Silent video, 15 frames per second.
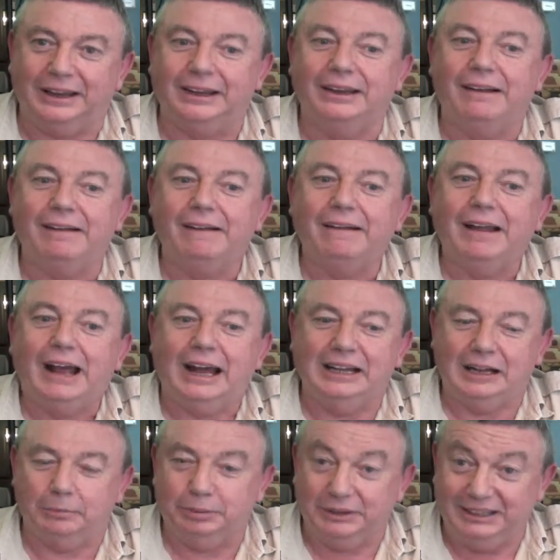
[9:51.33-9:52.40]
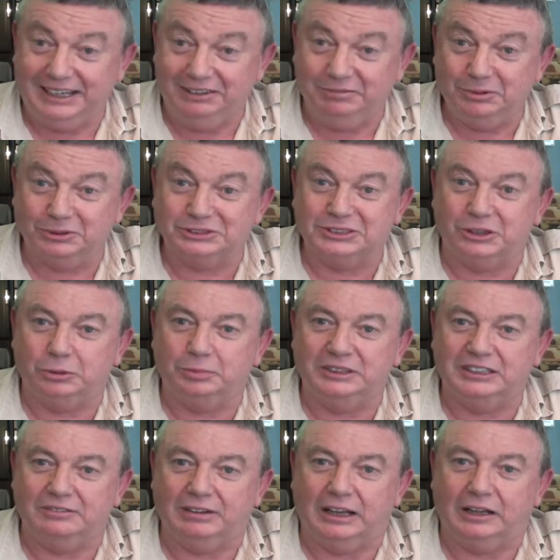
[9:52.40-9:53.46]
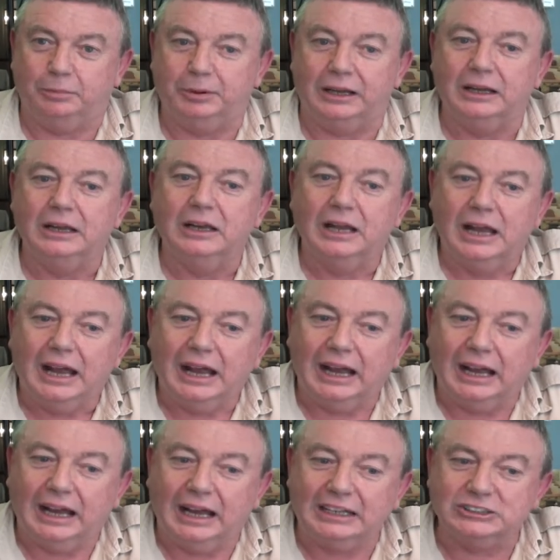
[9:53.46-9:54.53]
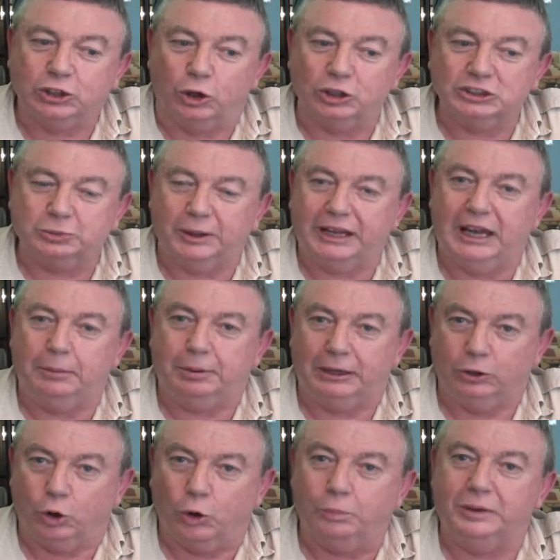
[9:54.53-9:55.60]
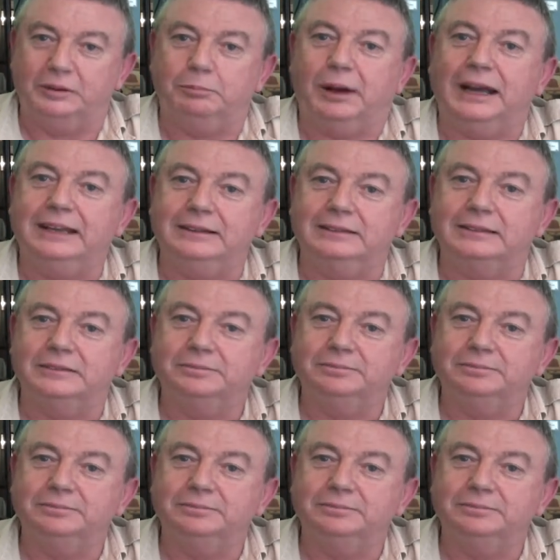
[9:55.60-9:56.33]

and I believe we'll still be developing, as long as we keep an open mind.